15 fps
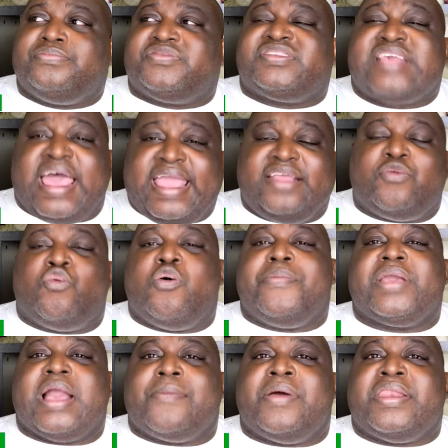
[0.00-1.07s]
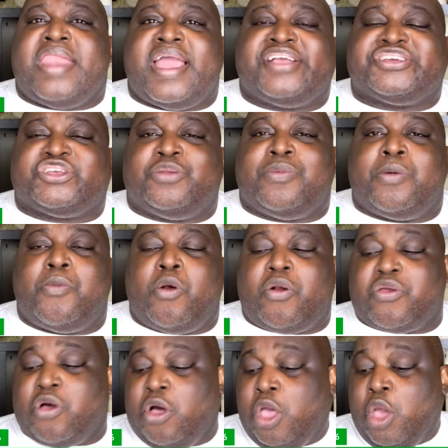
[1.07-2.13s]
site will become a national
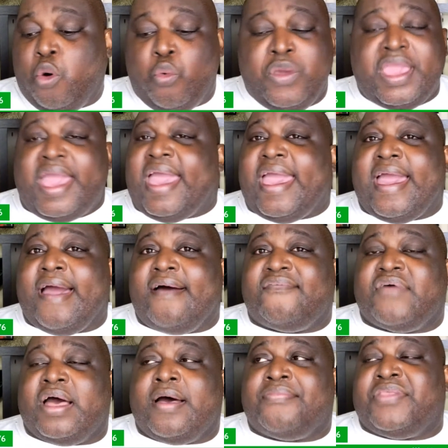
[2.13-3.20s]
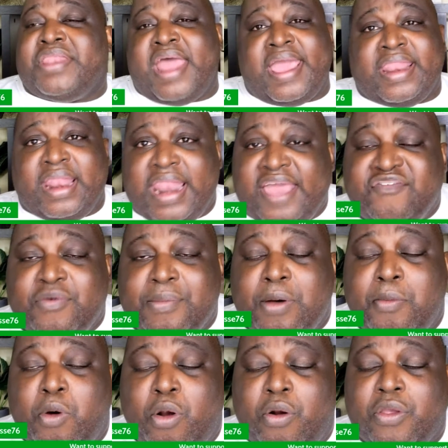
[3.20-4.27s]
memorial. We have the 9/11
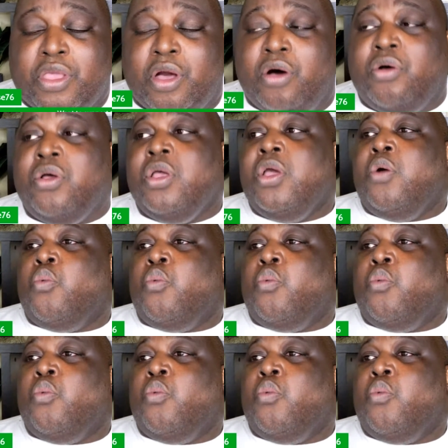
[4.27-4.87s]
memorial.